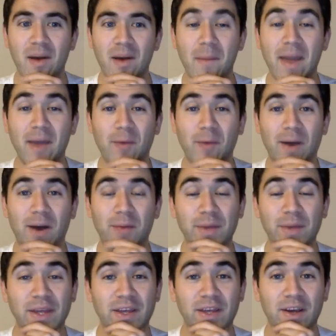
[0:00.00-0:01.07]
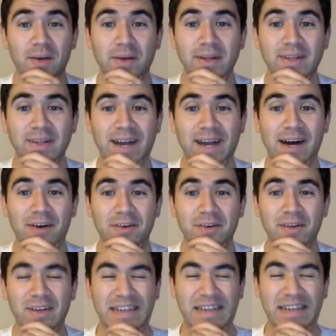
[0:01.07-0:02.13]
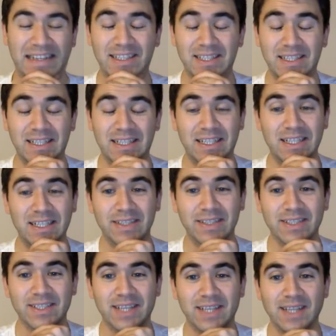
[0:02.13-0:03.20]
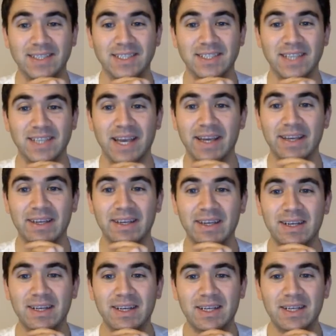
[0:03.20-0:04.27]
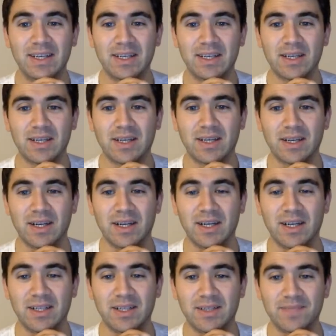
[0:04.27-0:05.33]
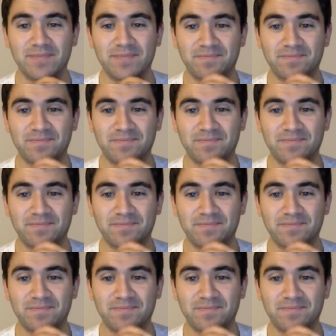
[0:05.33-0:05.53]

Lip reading: may well be going down. Sad to say. I